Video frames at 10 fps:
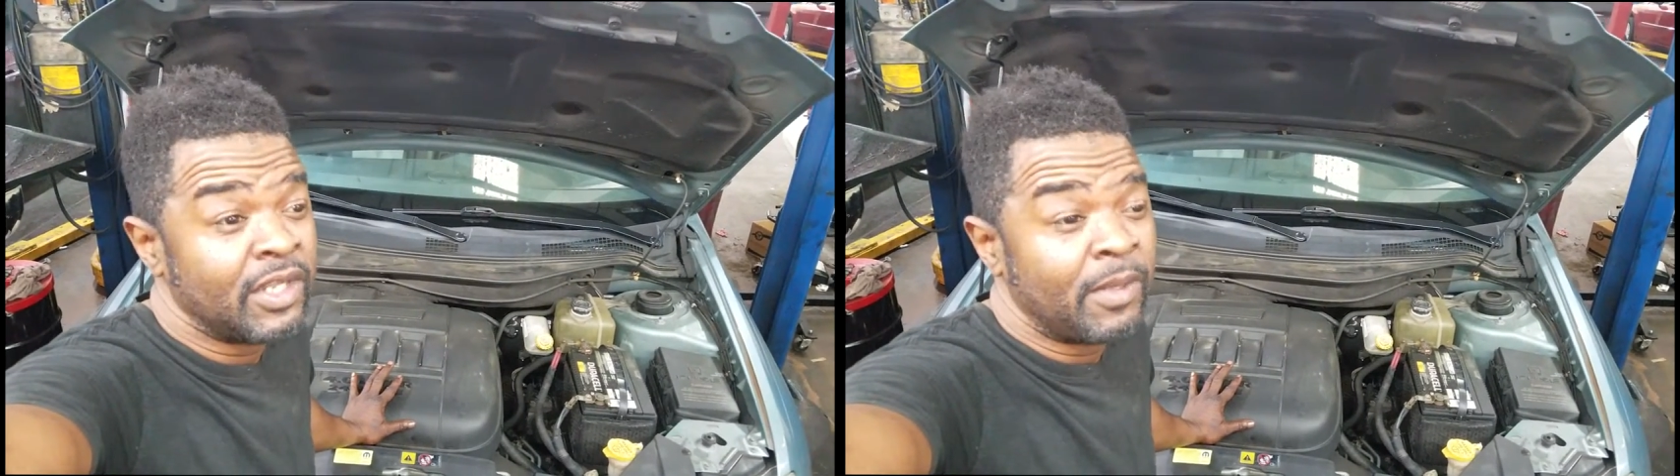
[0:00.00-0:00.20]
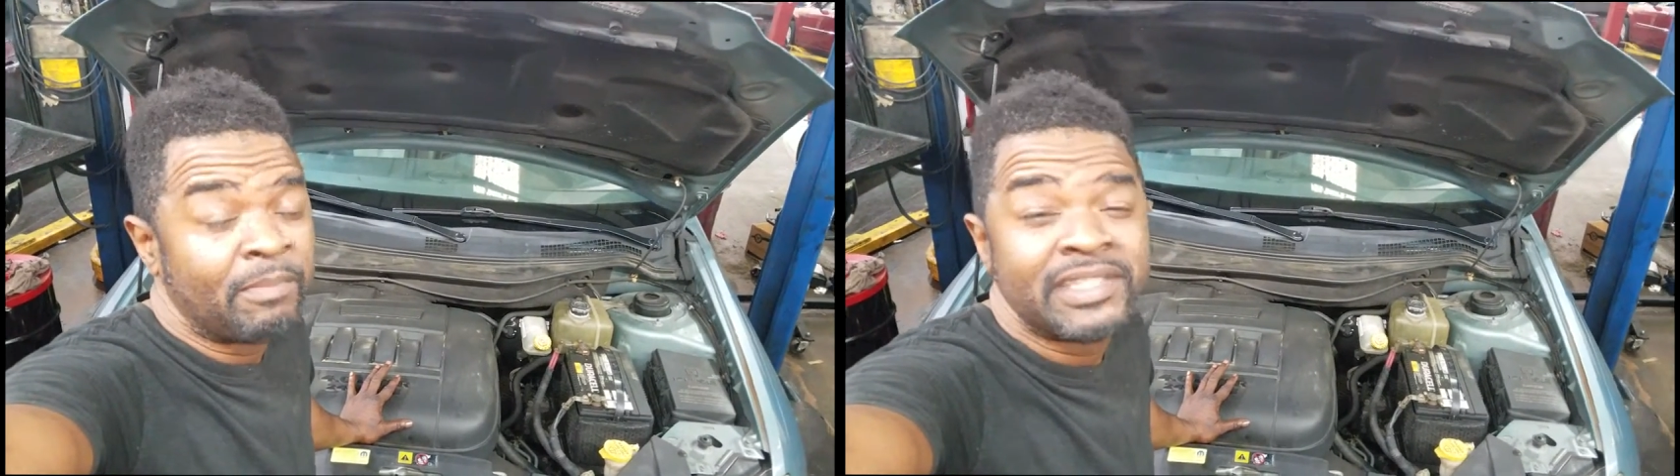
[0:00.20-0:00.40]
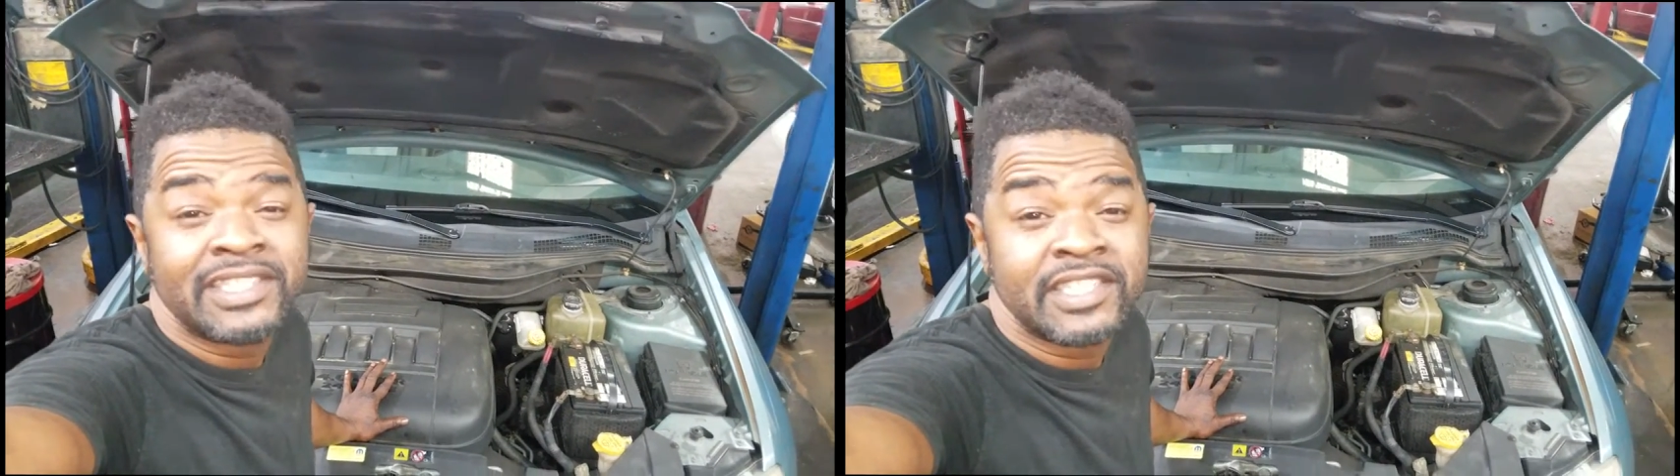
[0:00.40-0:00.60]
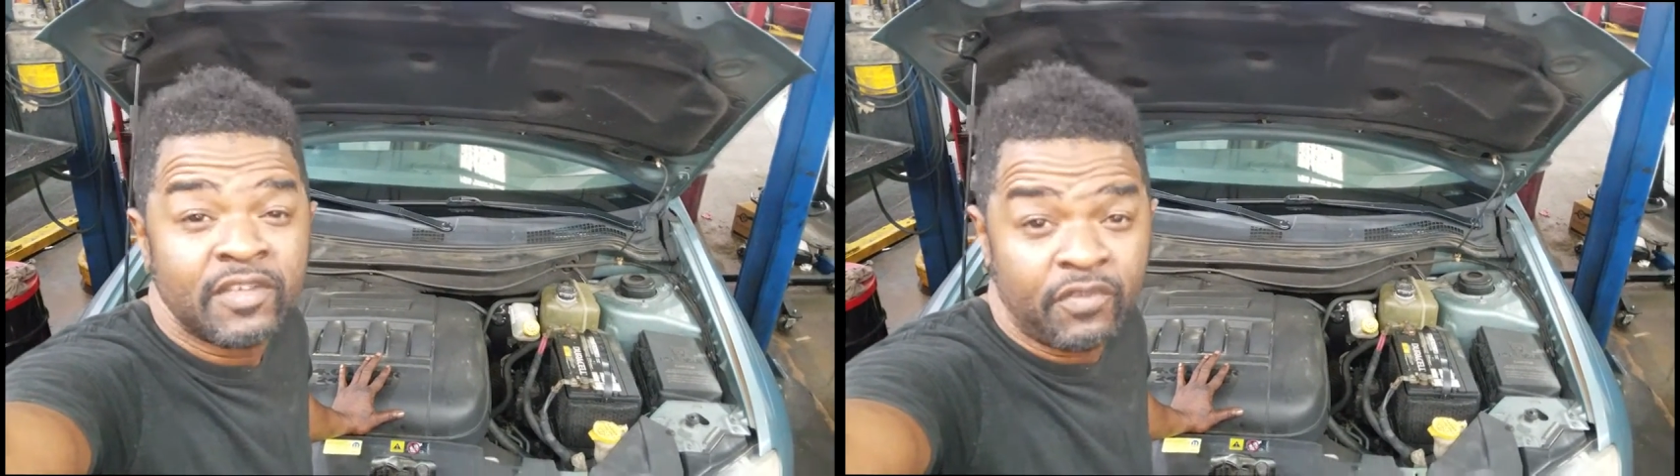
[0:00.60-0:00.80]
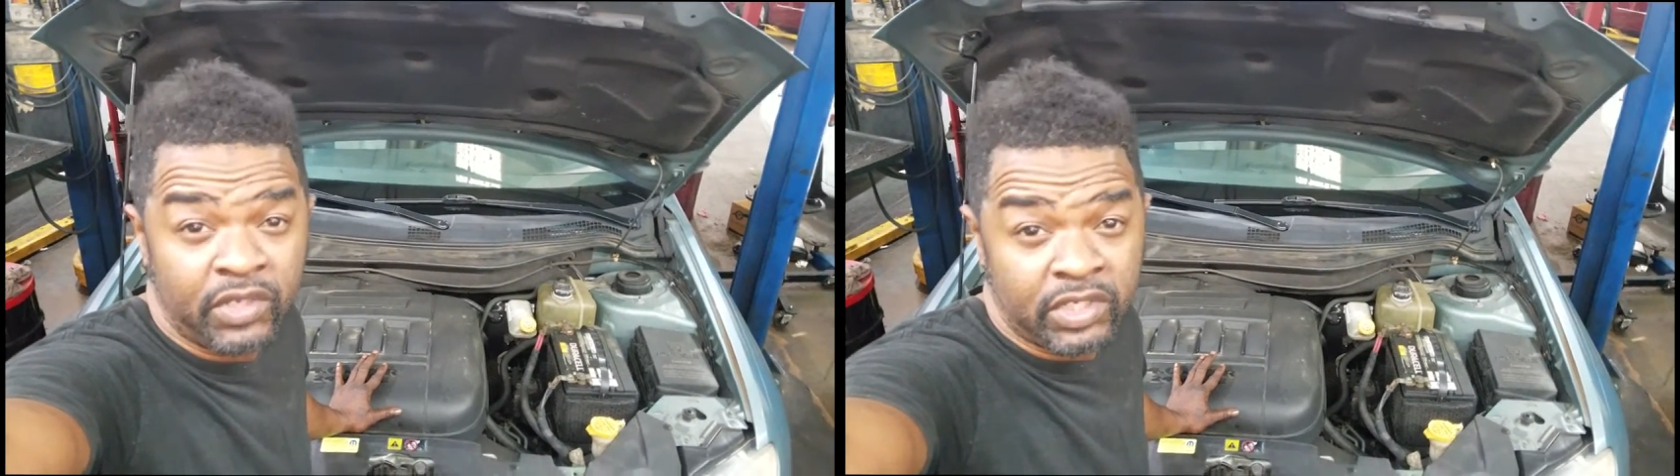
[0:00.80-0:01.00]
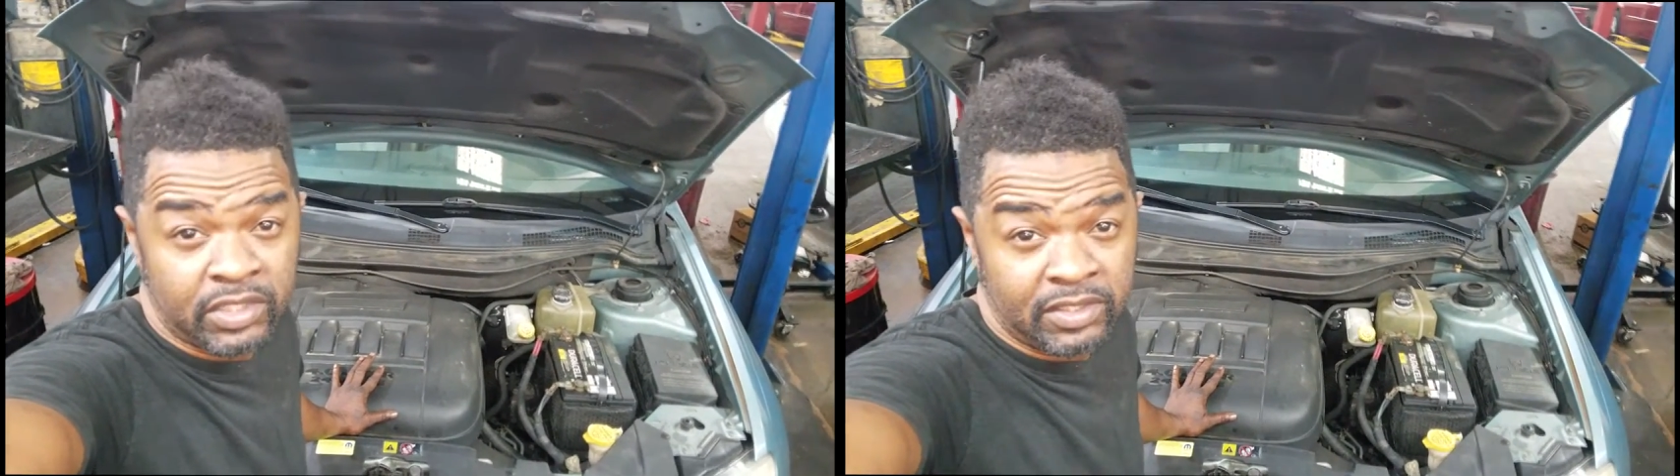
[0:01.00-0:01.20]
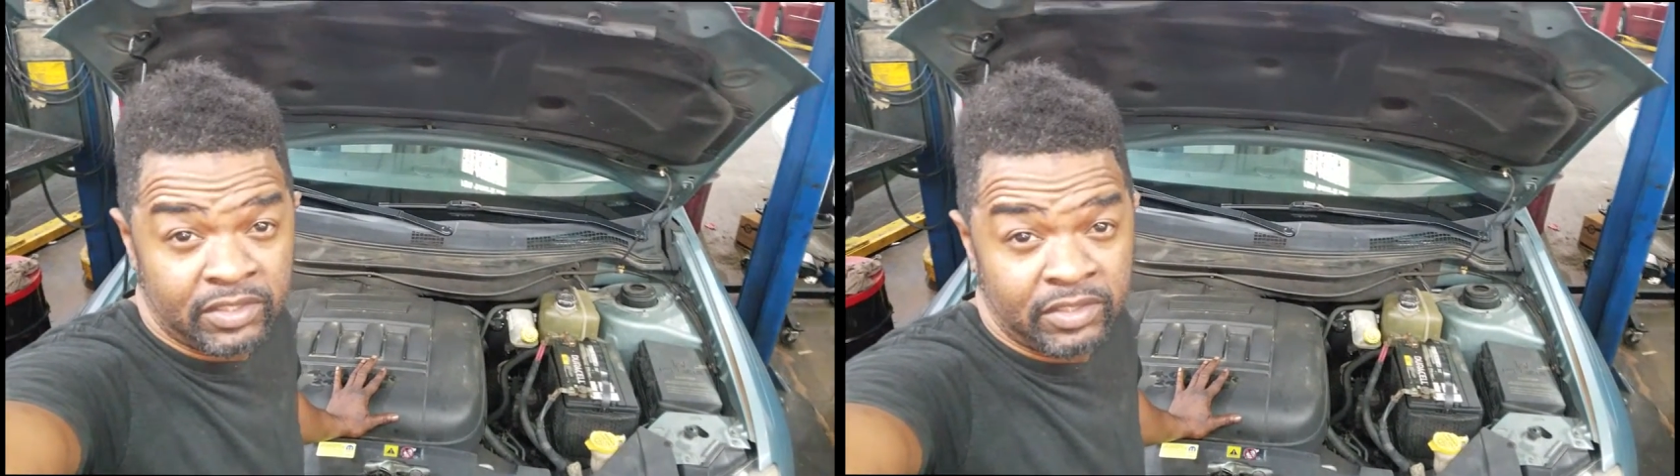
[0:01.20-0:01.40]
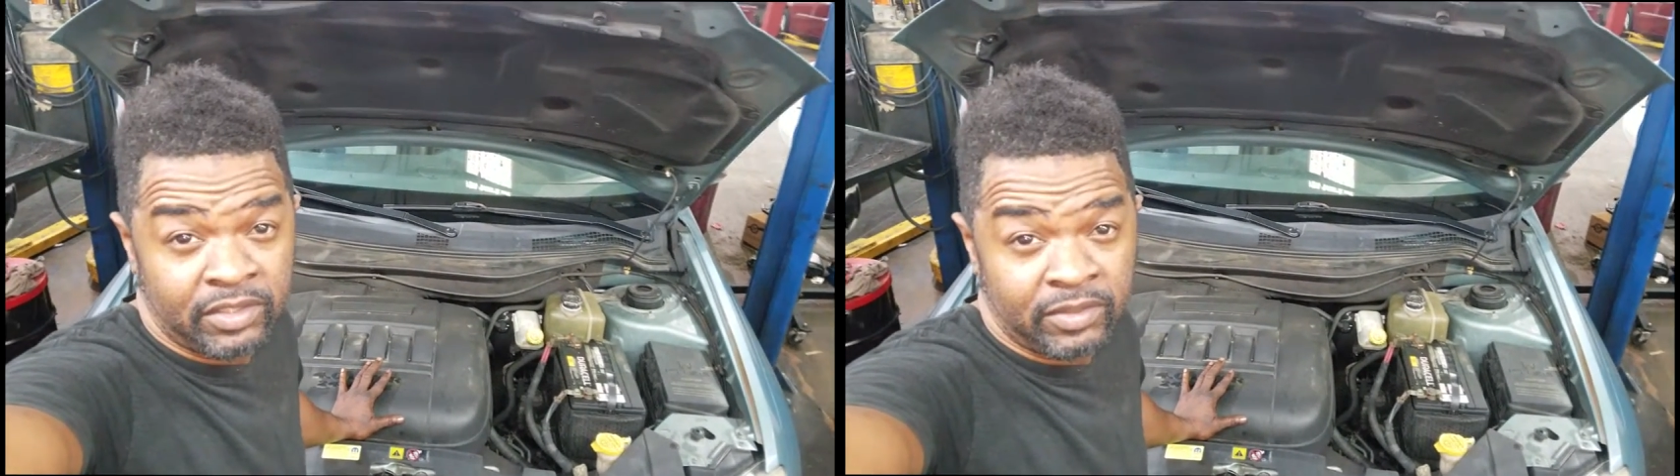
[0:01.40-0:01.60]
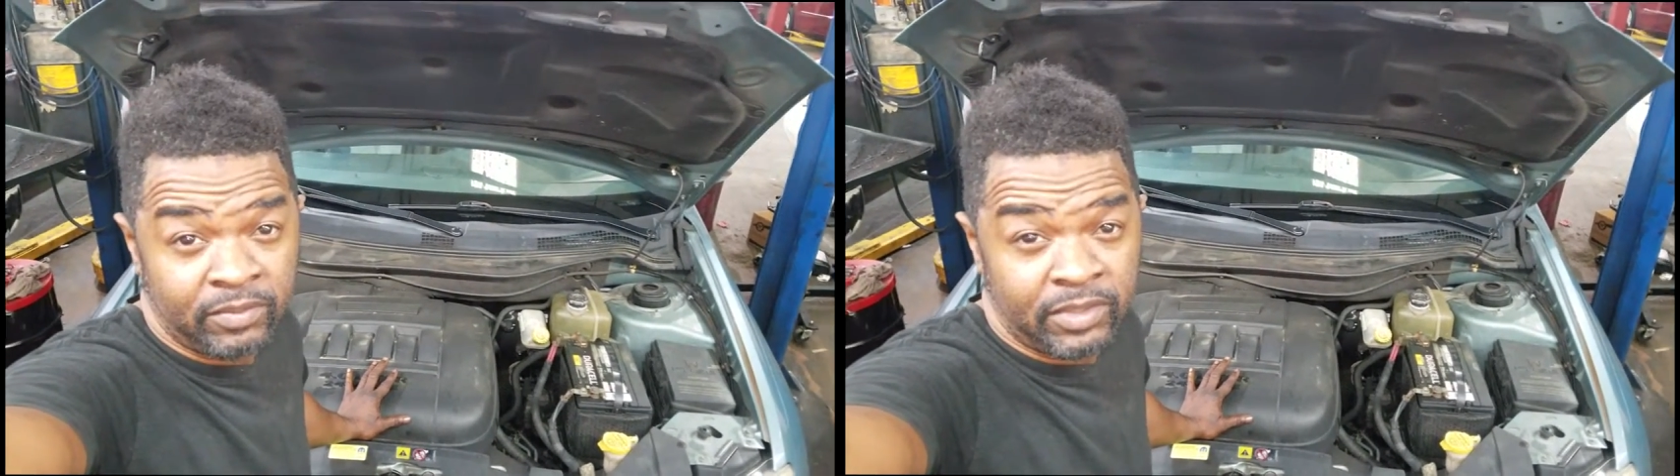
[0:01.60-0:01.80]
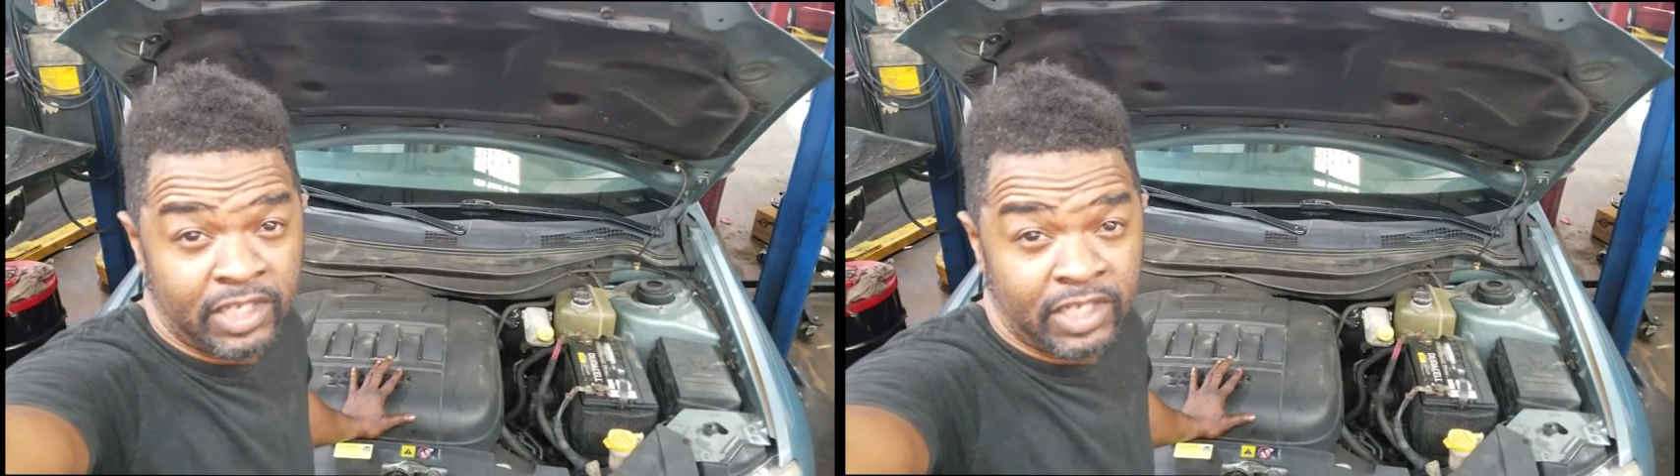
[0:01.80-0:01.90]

Pacifica. That's